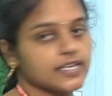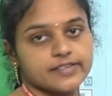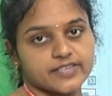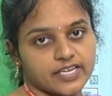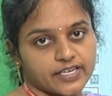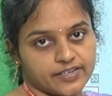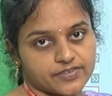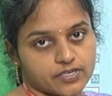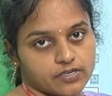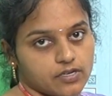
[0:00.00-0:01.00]
is
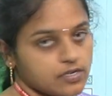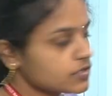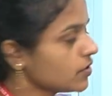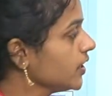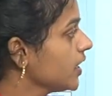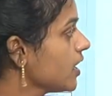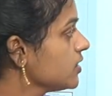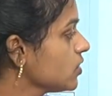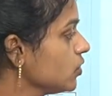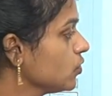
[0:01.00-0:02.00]
increased. So here
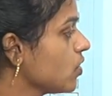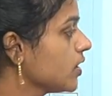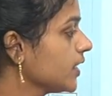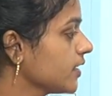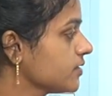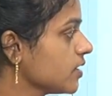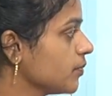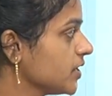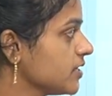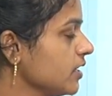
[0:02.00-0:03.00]
also two contacts are
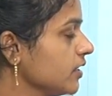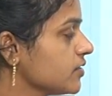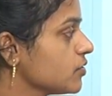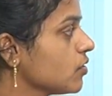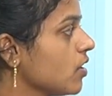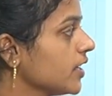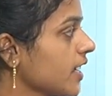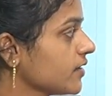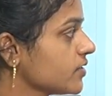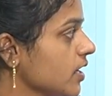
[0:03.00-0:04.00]
present. These two
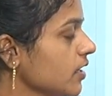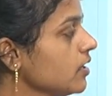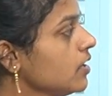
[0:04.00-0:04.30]
contacts are